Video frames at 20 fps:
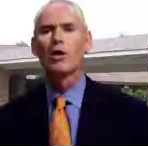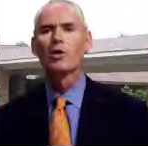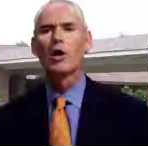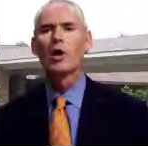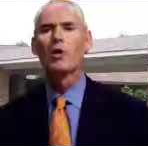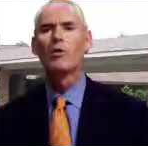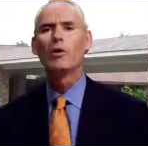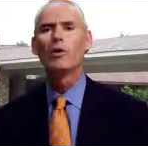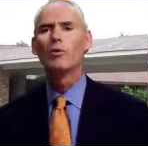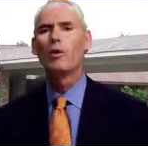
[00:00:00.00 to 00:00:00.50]

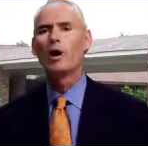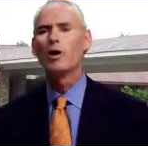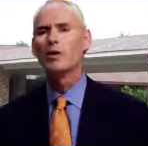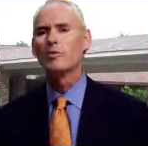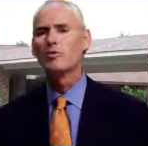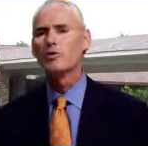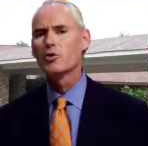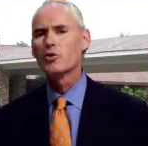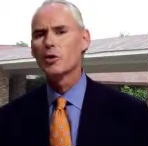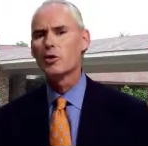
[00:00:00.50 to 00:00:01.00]
Hello and
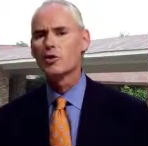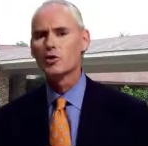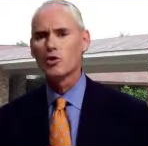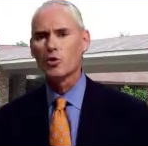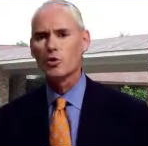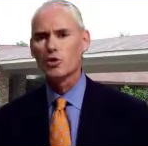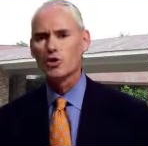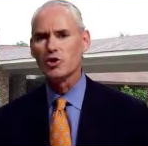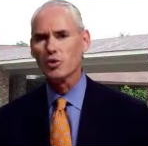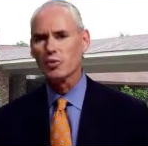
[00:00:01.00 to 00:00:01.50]
welcome to our
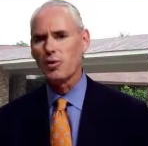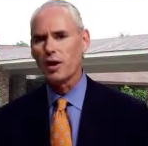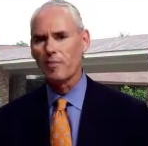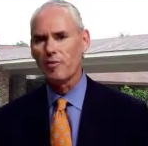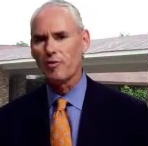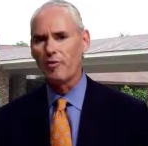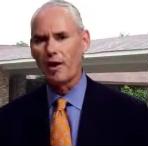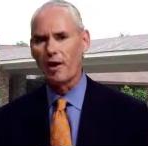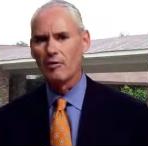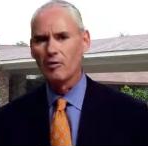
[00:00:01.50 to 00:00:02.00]
Georgia
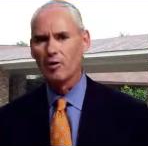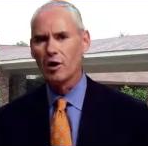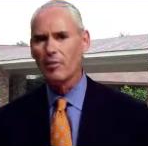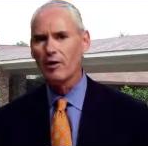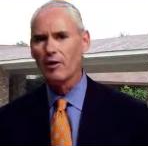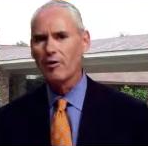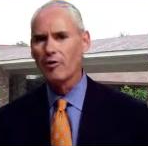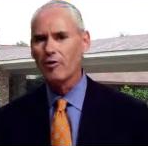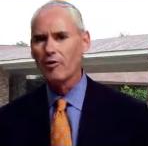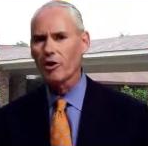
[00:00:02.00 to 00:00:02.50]
website,
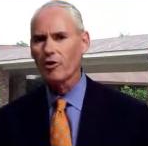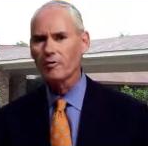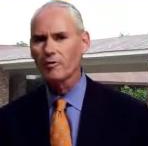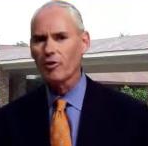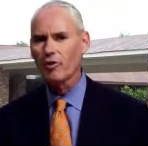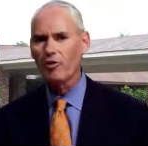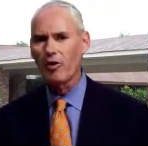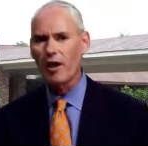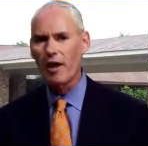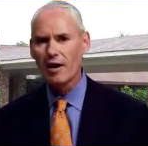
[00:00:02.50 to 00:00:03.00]
where we
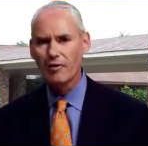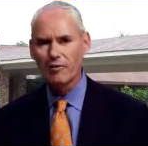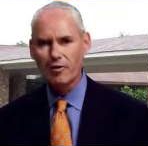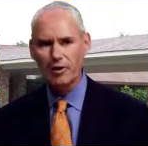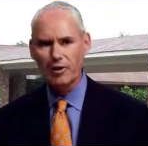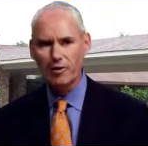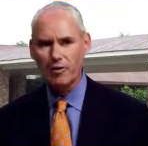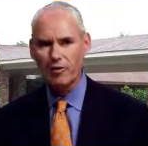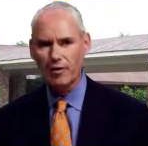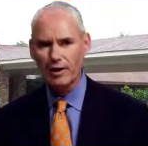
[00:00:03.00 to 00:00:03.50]
service
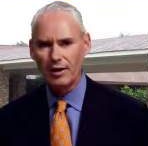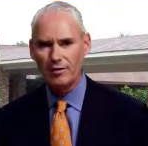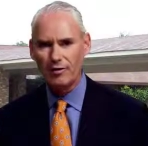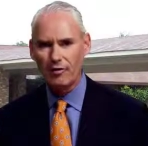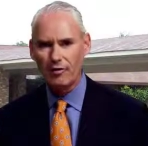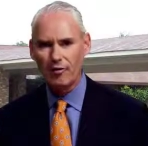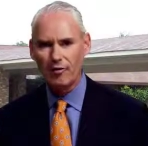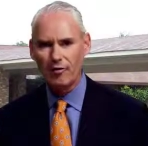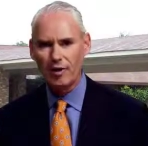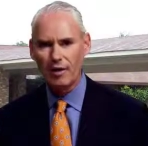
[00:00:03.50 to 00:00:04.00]
every city
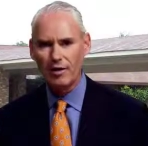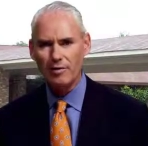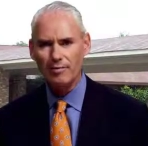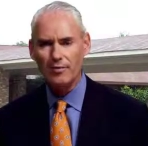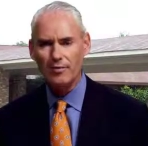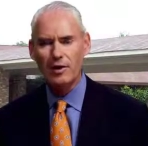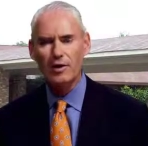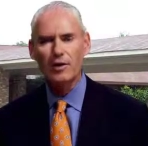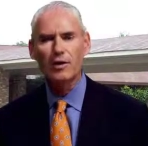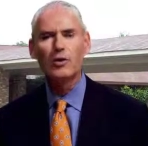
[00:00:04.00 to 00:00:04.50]
in the state,
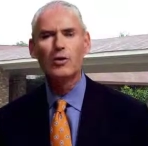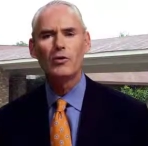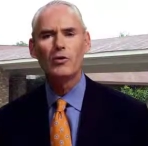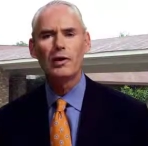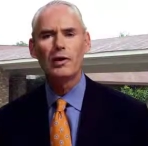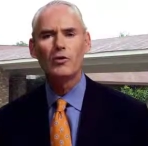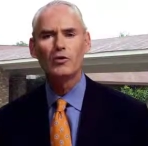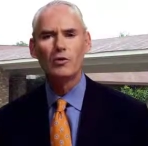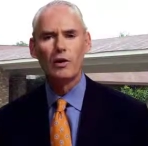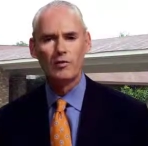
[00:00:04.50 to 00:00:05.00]

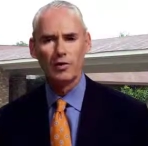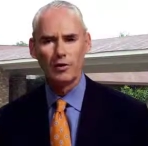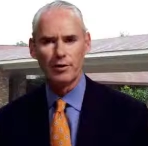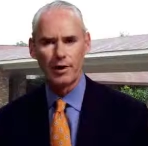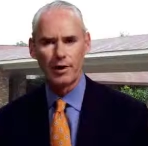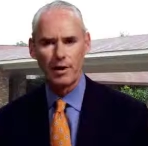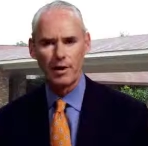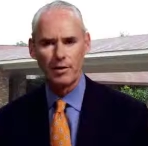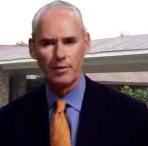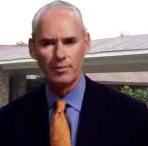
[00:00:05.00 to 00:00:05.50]
including
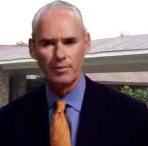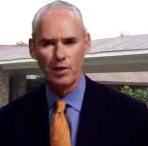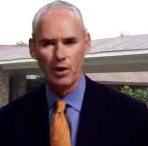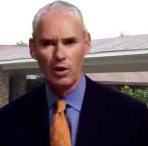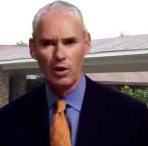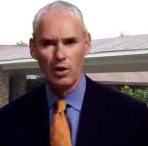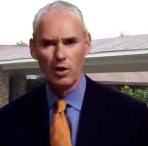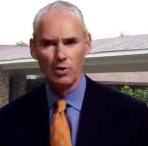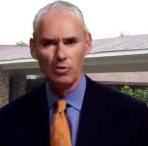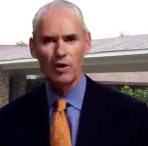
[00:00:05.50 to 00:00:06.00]
Riverdale.
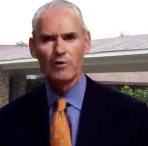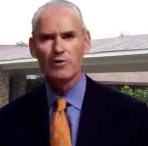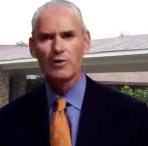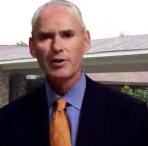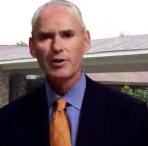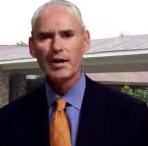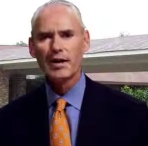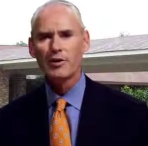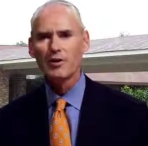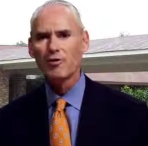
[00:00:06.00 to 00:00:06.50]

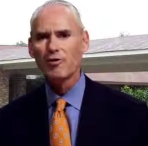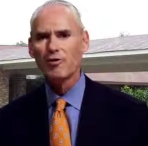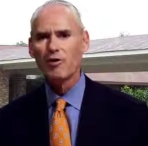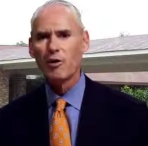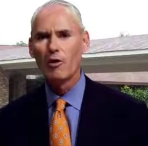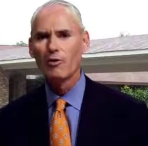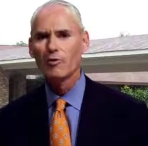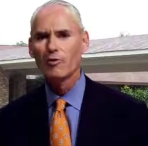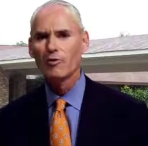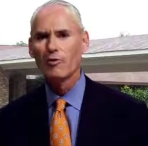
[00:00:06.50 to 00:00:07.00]
Riverdale is
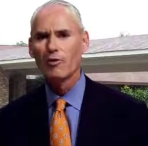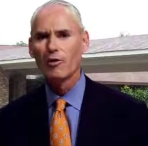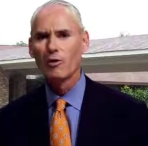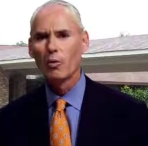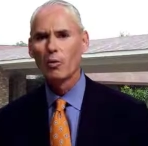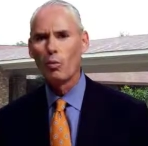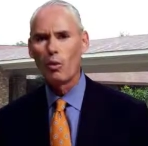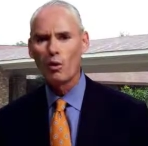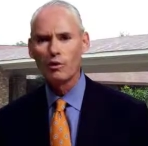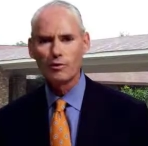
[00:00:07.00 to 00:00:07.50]
known for
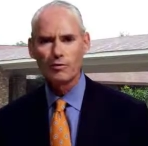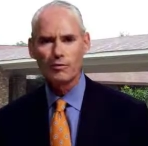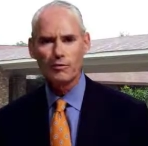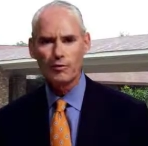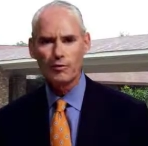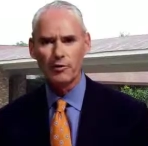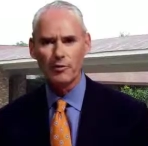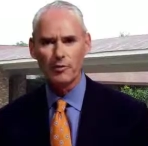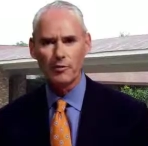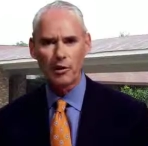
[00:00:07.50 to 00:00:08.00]
their
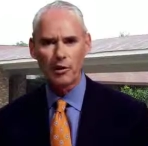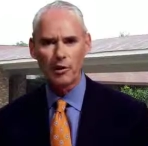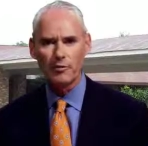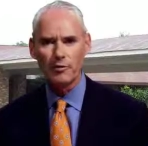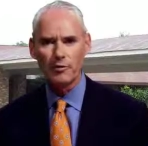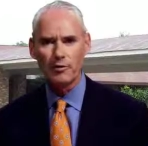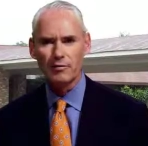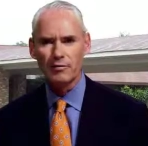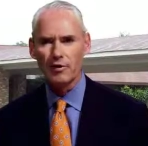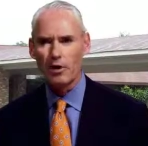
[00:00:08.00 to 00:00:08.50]
wonderful
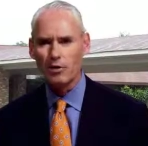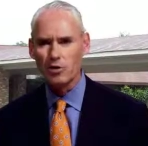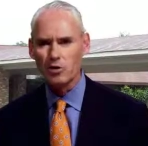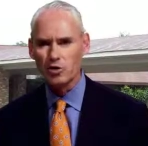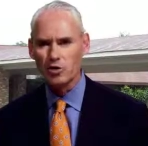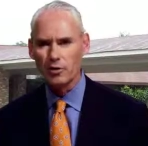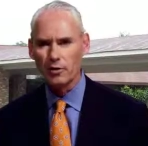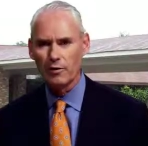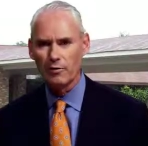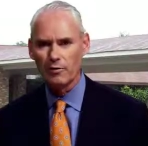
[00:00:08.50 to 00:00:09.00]
Department of
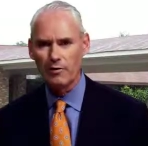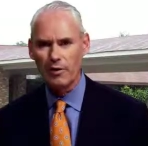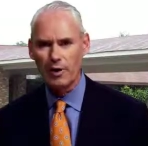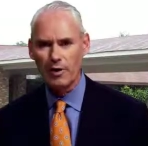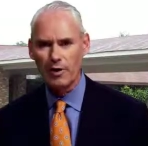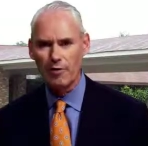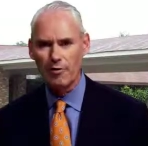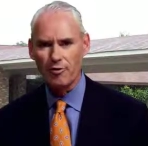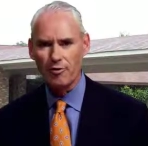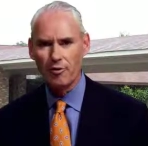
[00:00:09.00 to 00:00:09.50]
Cultural
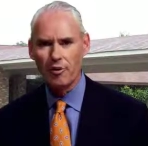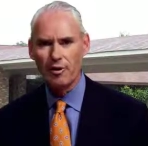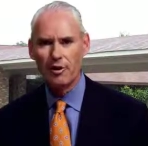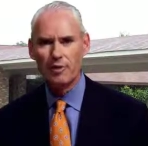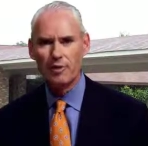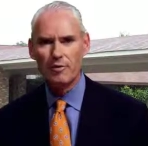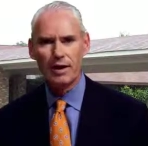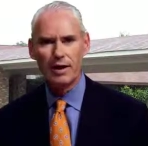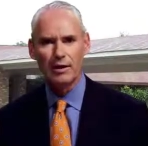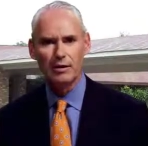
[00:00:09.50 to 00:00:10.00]
Affairs
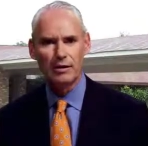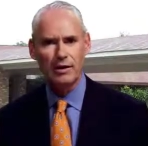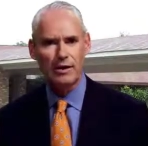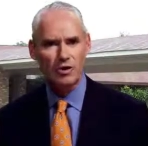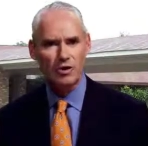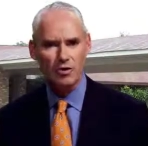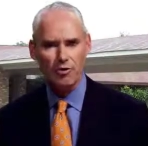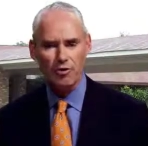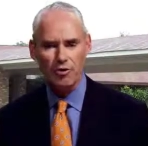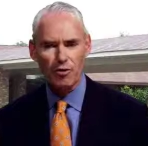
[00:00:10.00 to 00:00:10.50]
and
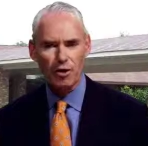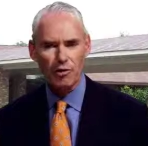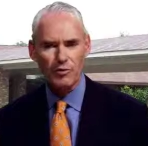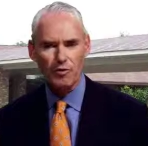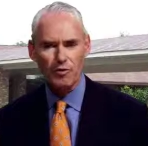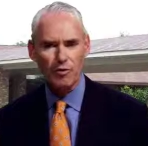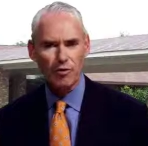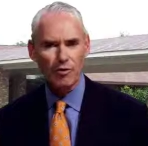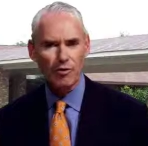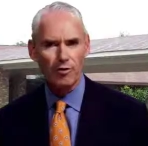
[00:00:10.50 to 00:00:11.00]
Leisure
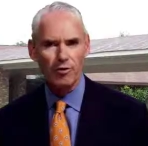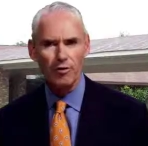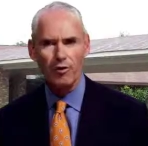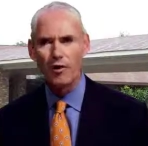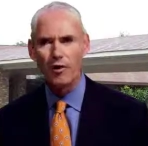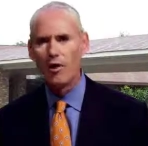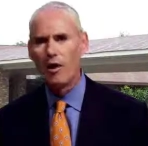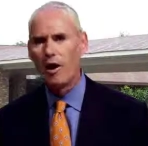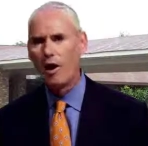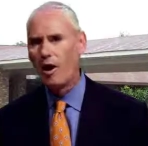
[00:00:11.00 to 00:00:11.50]

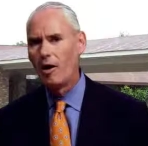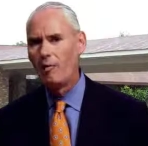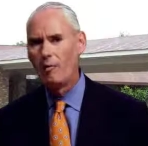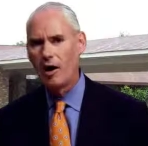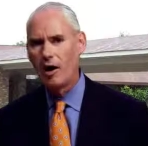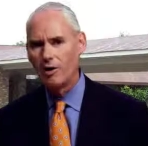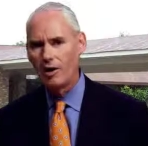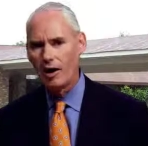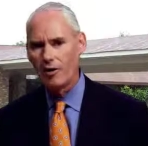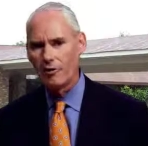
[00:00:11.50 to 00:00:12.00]
Services,
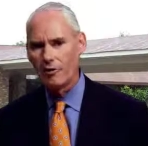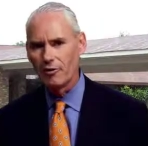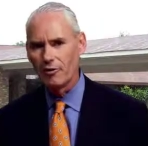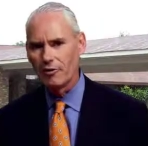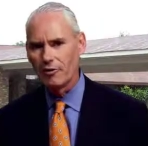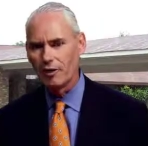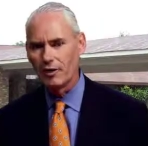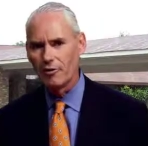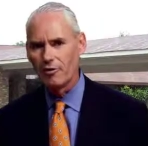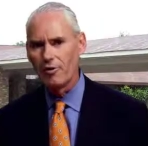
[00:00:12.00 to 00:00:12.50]
among
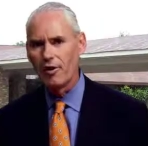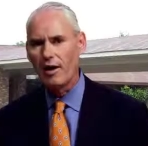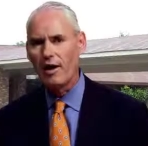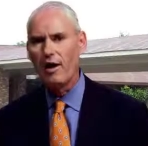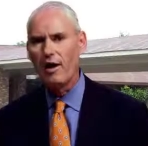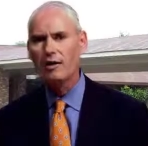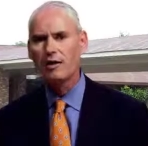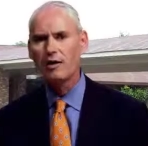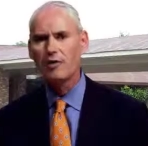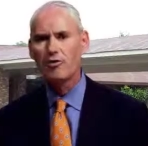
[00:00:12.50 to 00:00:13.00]
other things,
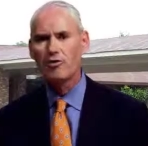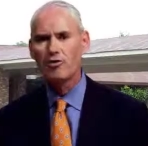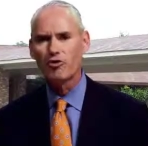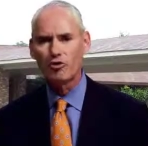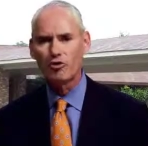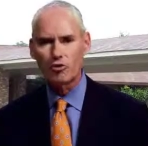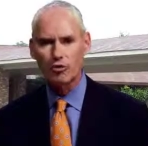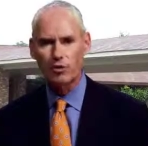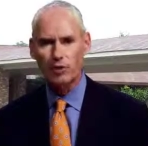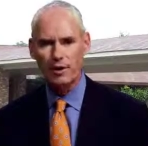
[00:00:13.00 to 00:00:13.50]
and is
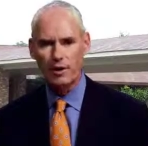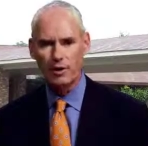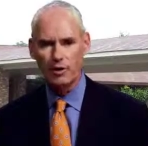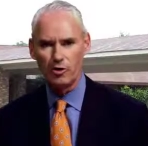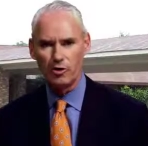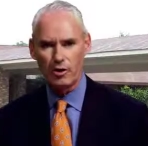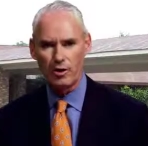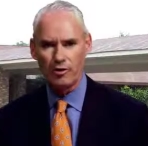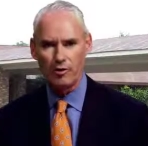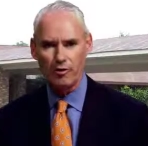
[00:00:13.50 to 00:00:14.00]
truly
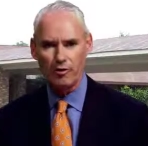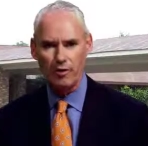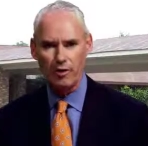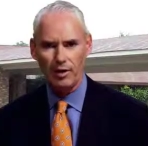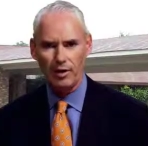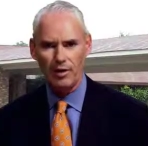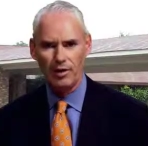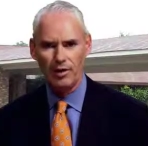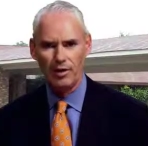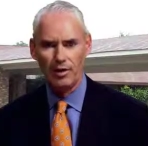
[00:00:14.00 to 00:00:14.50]
a great
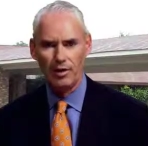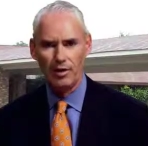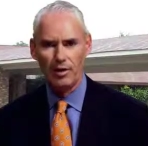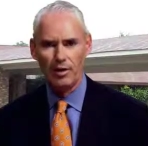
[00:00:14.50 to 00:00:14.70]
city.